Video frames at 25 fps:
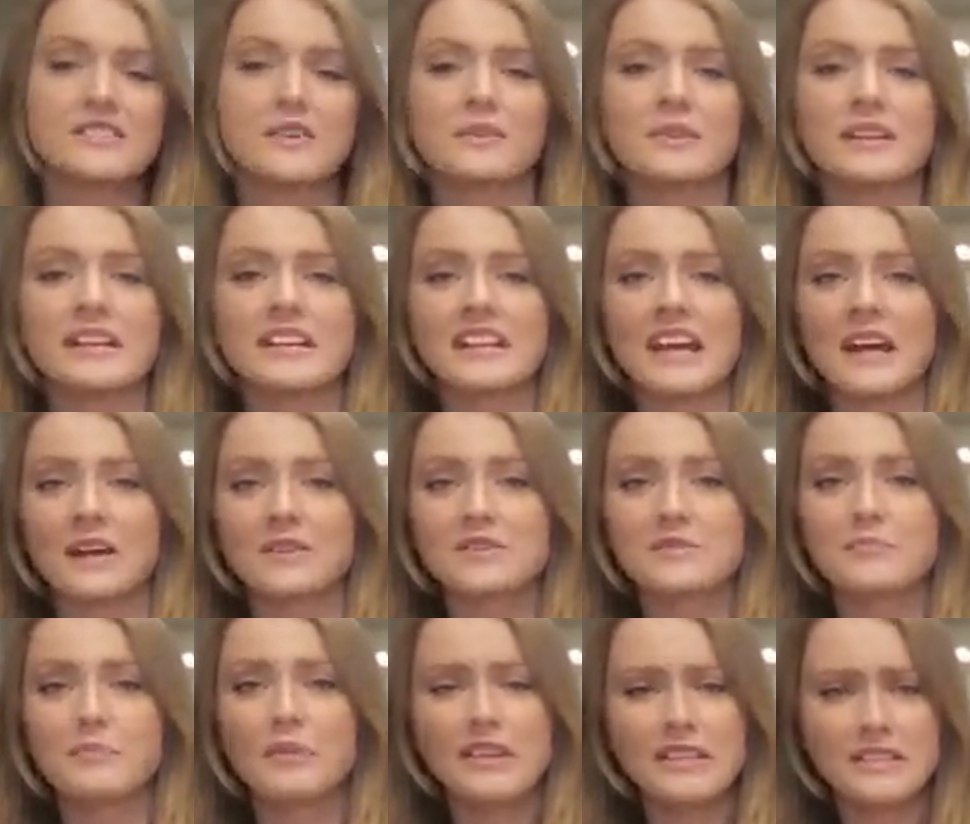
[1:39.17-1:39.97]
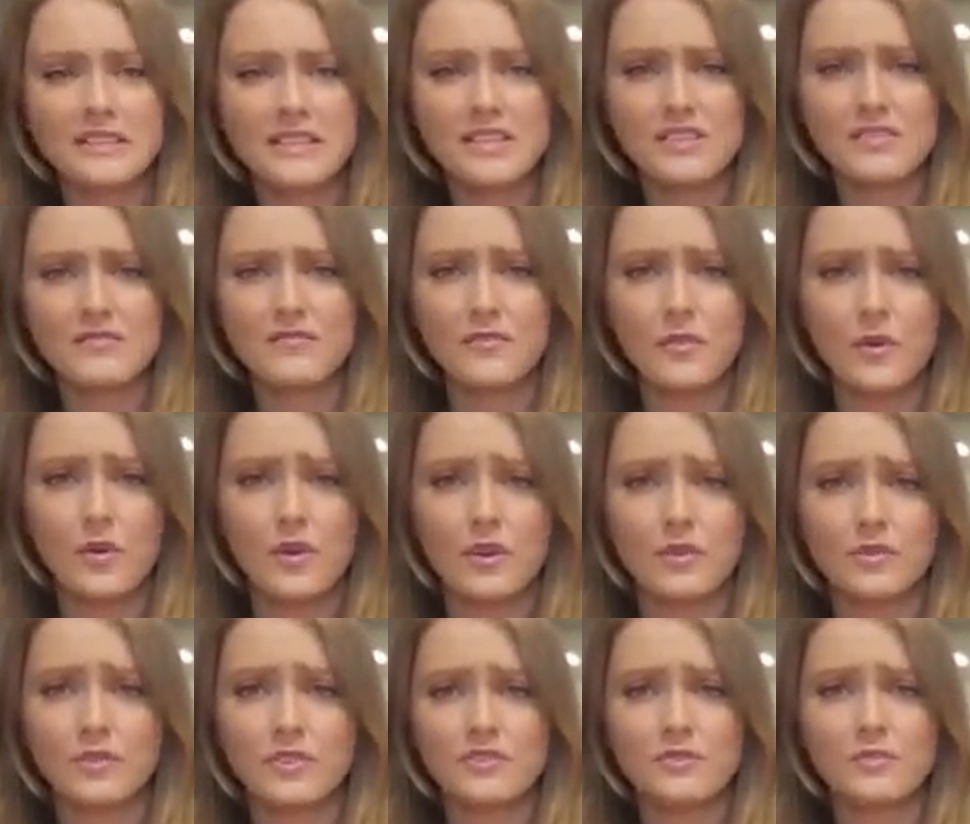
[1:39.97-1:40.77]
Sony announced PlayStation
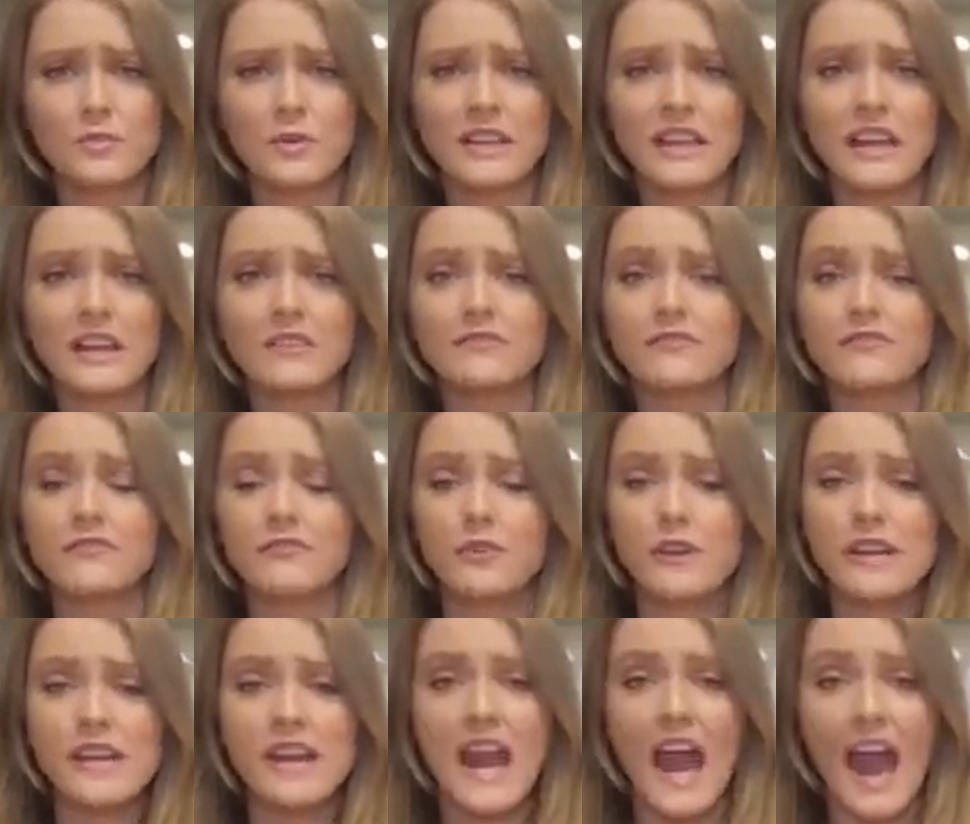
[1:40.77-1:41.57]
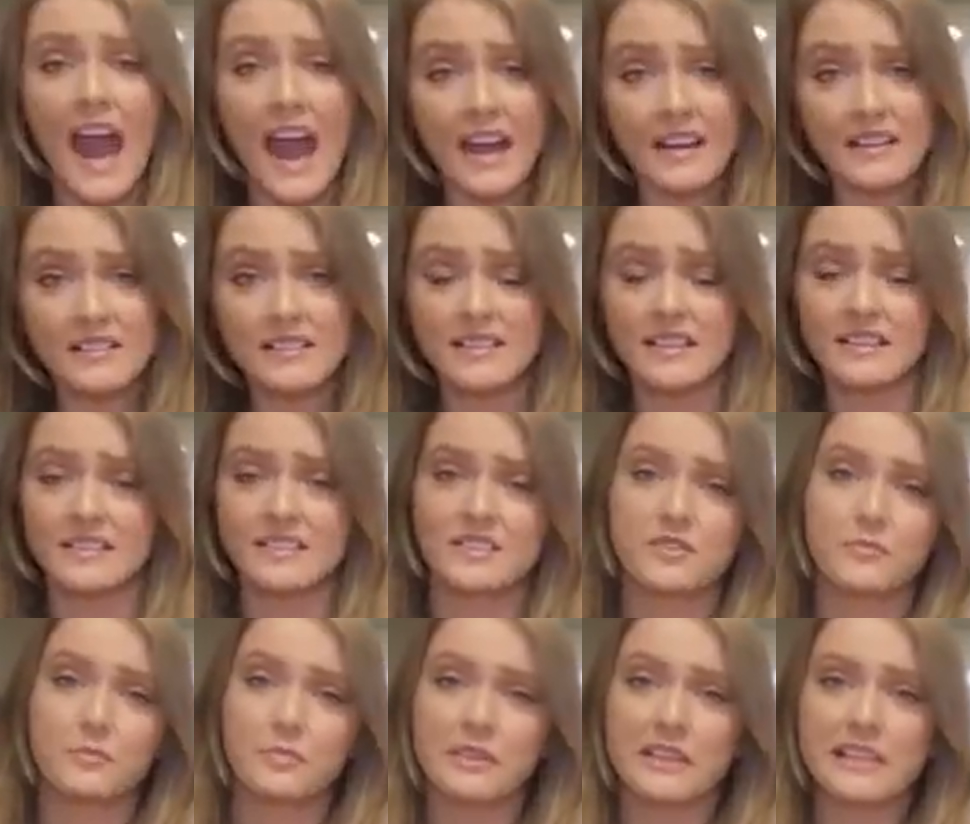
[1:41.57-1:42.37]
4 owners would get free
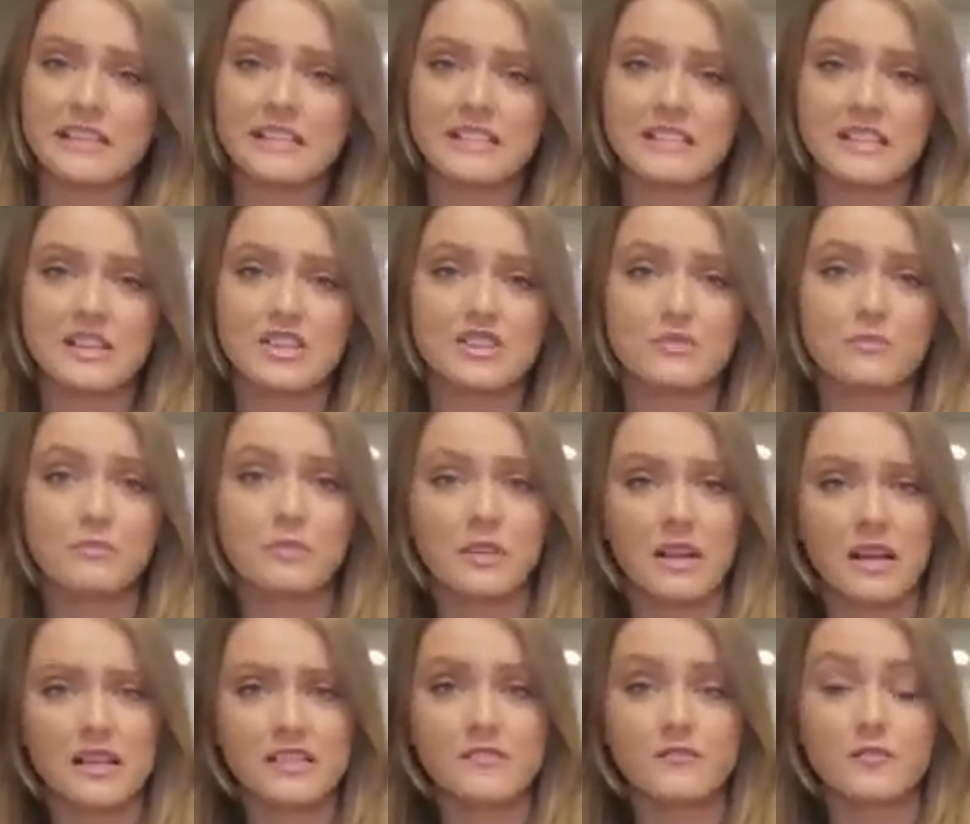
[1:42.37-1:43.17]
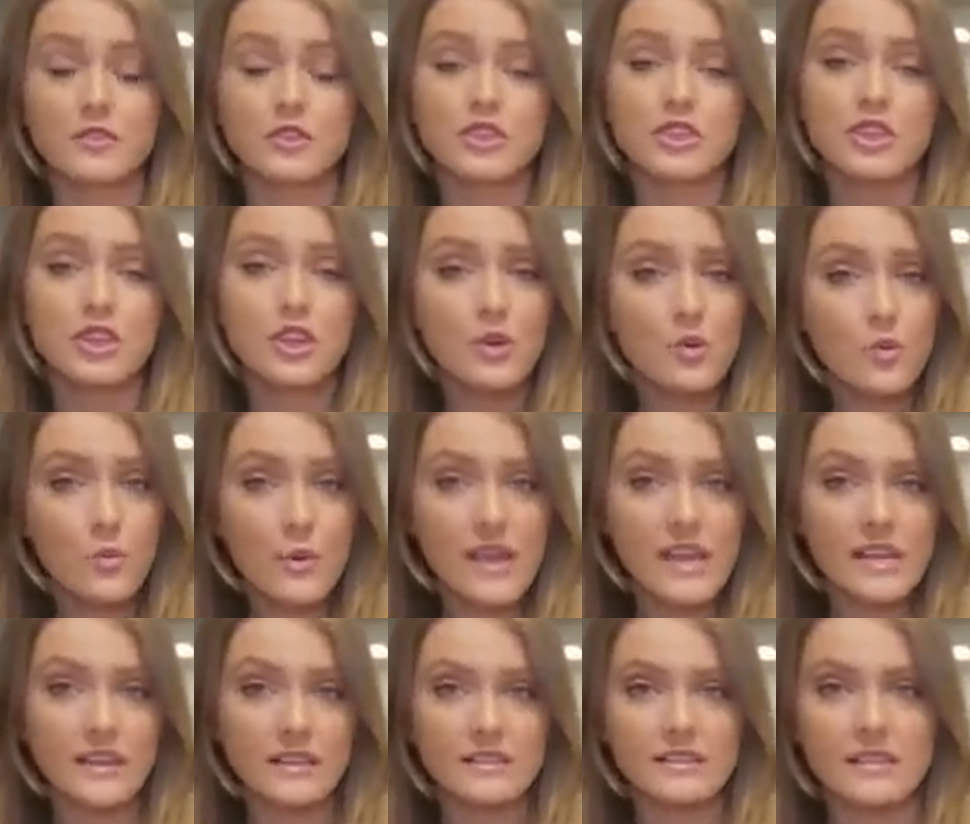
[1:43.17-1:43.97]
access to PlayStation Plus for two
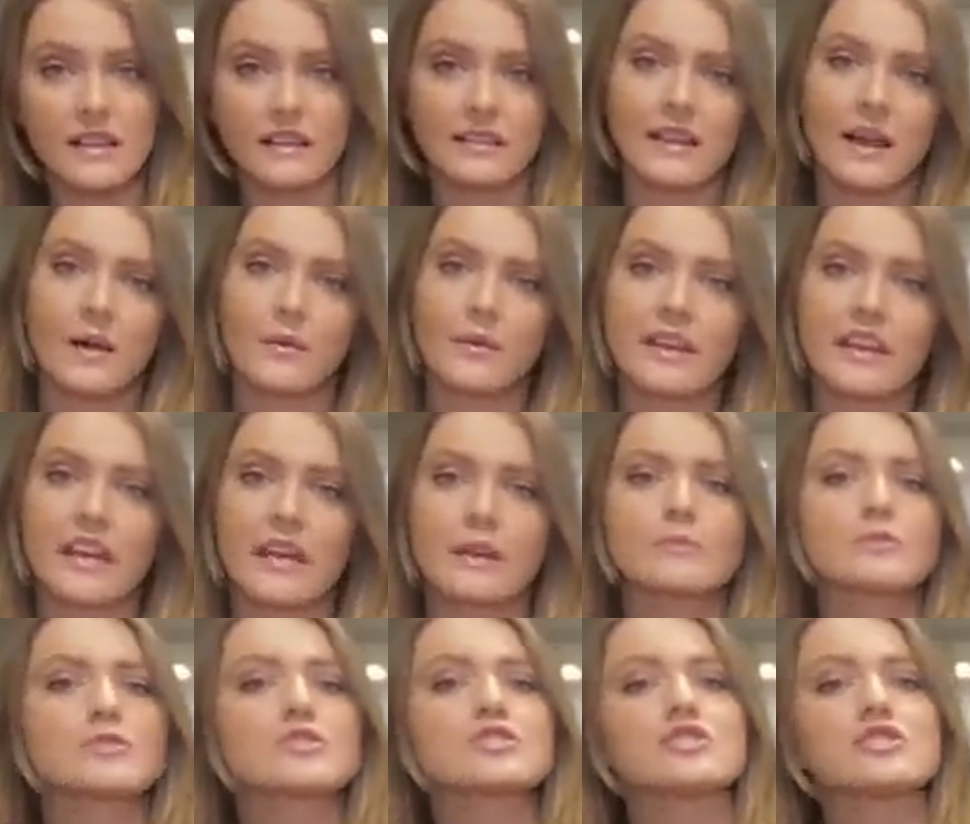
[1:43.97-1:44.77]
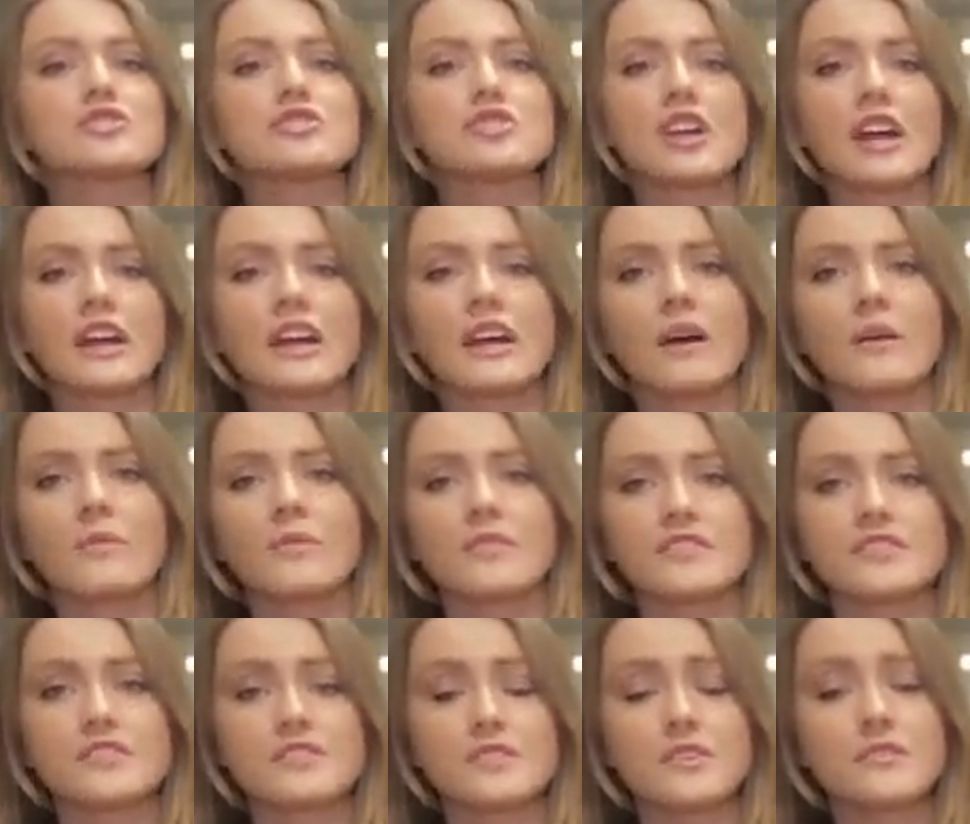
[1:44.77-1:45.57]
weeks, allowing gamers to check
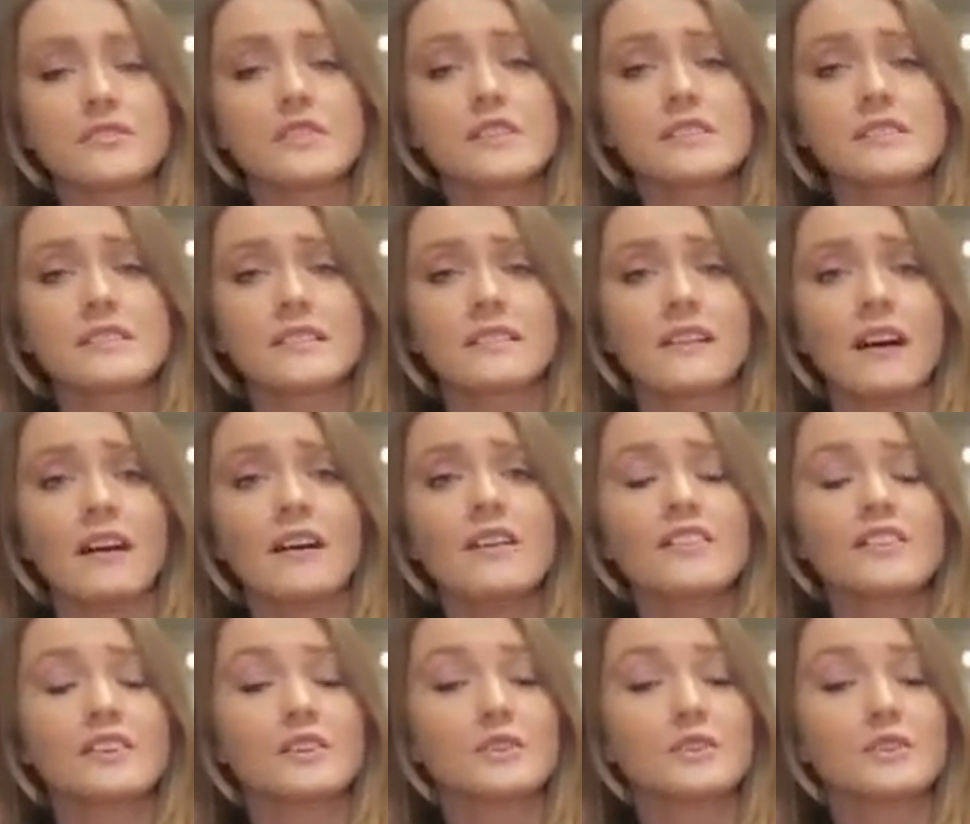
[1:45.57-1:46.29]
out the service and all